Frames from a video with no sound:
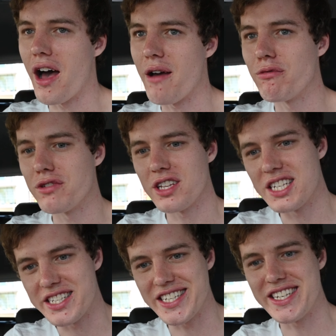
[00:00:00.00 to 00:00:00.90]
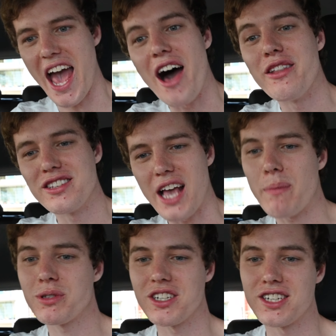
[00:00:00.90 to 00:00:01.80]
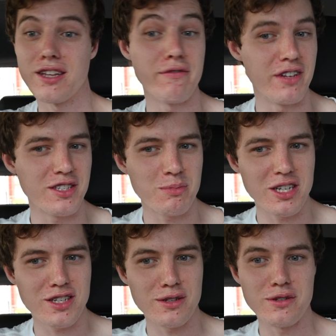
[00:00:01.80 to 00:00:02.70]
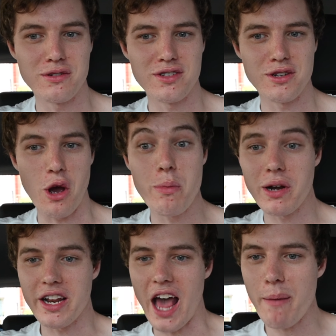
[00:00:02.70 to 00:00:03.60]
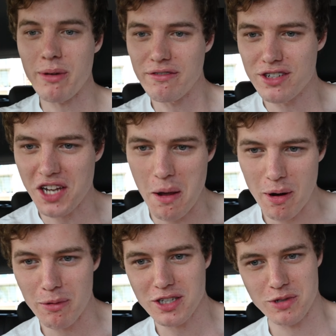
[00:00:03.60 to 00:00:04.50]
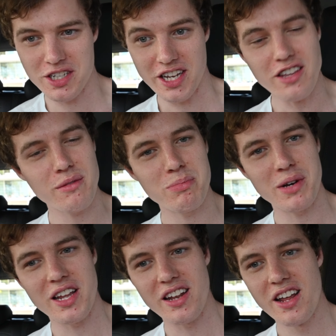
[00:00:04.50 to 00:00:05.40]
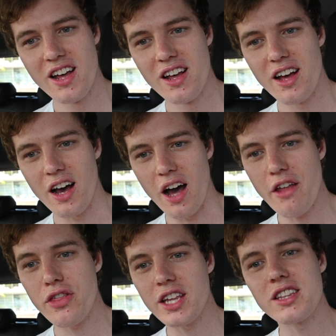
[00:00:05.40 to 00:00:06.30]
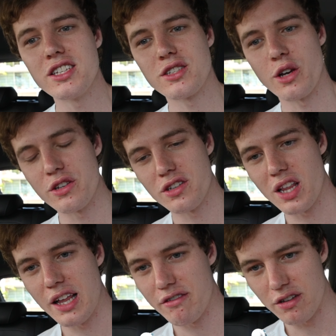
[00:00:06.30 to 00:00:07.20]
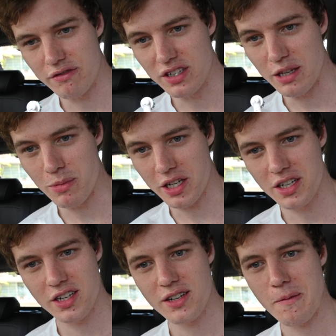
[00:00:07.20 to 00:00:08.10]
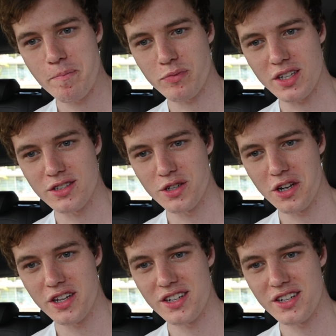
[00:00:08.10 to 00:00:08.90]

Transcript: really doubt this app's going to convince me to open an app every time I brush my teeth, but I think this goes on the level of gimmick. It's not